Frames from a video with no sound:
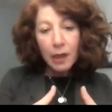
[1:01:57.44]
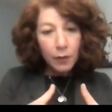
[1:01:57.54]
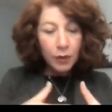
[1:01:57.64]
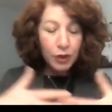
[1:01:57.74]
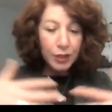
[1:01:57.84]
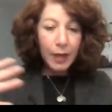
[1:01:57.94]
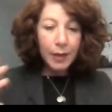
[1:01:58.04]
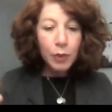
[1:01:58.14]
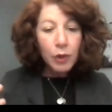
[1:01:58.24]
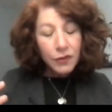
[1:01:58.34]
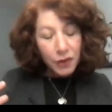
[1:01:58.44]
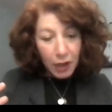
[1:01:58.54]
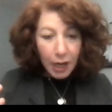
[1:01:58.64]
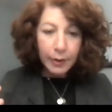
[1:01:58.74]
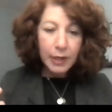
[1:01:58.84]
whether it's buying books for
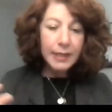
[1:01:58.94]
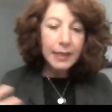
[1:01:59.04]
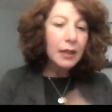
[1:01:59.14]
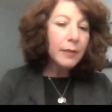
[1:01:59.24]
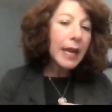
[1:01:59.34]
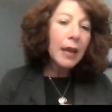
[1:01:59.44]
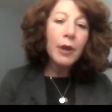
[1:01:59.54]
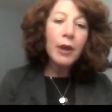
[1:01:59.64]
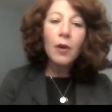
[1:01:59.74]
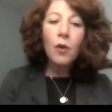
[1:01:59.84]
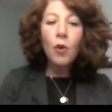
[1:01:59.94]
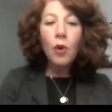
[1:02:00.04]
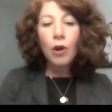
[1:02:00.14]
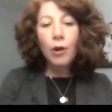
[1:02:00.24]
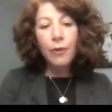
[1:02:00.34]
libraries in Alabama
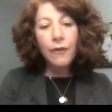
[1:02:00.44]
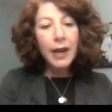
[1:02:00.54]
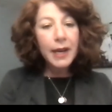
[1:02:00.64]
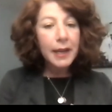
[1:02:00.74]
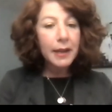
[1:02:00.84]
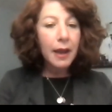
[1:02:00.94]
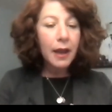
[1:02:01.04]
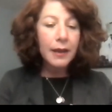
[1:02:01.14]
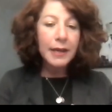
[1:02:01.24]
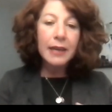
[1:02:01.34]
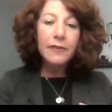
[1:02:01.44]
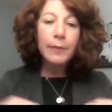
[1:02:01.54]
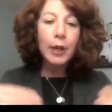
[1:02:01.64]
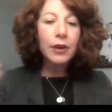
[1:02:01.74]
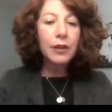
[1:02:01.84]
or providing uh, Native
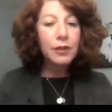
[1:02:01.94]
American